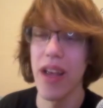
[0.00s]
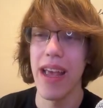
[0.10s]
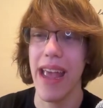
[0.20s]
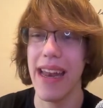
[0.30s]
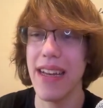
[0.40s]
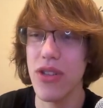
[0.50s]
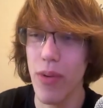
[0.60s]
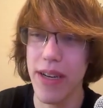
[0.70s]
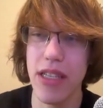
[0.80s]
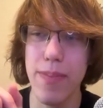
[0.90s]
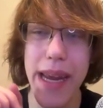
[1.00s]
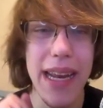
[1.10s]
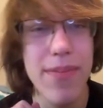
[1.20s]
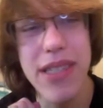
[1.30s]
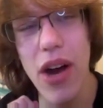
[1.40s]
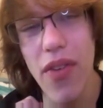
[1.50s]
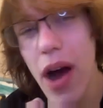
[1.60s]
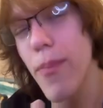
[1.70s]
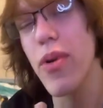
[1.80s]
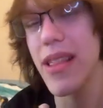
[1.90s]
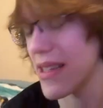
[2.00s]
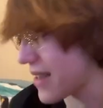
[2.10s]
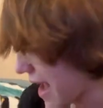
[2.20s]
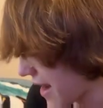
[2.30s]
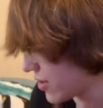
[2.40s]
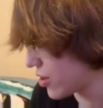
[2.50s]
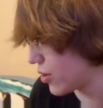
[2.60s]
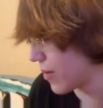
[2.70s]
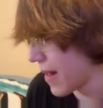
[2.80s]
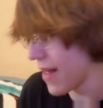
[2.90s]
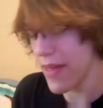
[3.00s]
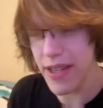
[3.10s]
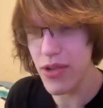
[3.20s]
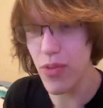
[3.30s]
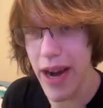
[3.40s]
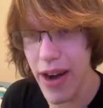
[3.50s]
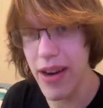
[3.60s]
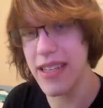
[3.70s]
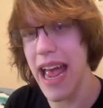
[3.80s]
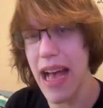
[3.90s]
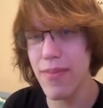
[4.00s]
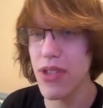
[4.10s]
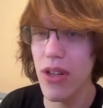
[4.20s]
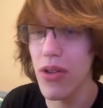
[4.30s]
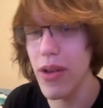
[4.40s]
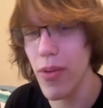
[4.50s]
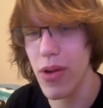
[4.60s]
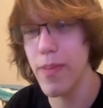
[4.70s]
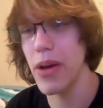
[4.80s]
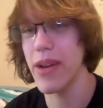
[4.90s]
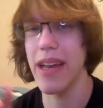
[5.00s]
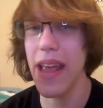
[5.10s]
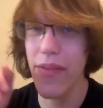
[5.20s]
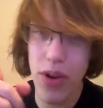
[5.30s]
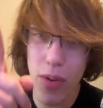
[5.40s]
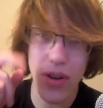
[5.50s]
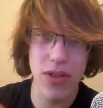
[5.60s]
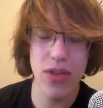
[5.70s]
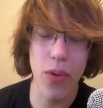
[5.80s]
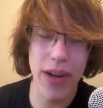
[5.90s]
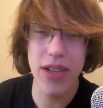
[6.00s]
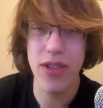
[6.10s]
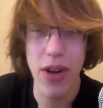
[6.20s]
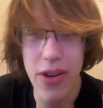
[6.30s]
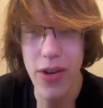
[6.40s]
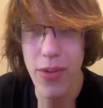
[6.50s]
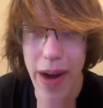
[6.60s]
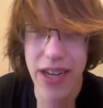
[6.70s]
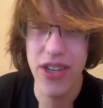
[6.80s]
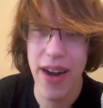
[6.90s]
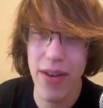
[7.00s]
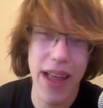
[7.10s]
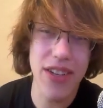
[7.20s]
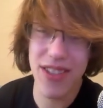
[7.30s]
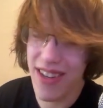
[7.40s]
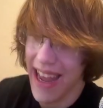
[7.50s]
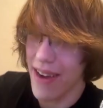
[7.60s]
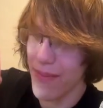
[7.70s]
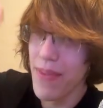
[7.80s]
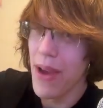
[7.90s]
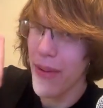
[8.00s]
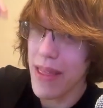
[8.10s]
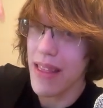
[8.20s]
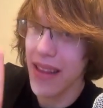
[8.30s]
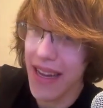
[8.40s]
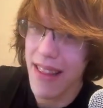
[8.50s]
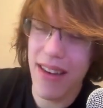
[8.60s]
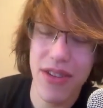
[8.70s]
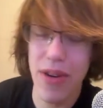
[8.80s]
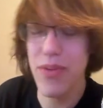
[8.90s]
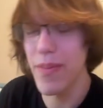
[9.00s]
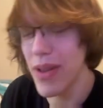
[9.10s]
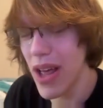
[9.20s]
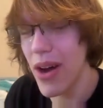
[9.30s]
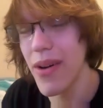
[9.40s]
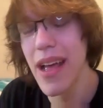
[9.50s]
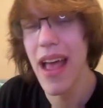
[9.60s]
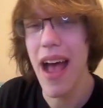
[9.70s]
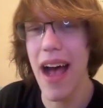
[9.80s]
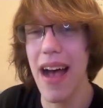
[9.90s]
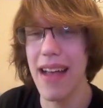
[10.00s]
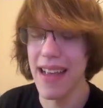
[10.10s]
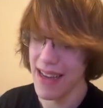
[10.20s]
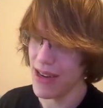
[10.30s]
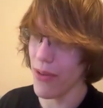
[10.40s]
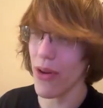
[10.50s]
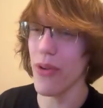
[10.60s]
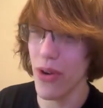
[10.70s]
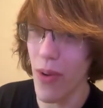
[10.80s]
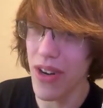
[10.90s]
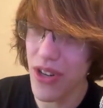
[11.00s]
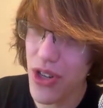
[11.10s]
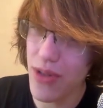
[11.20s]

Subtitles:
and he's going to speed himself up with this A2. This rare is absolutely worth building. If you are going to start your Raid Shadow Legends account with the link in the description below, you are going to want to choose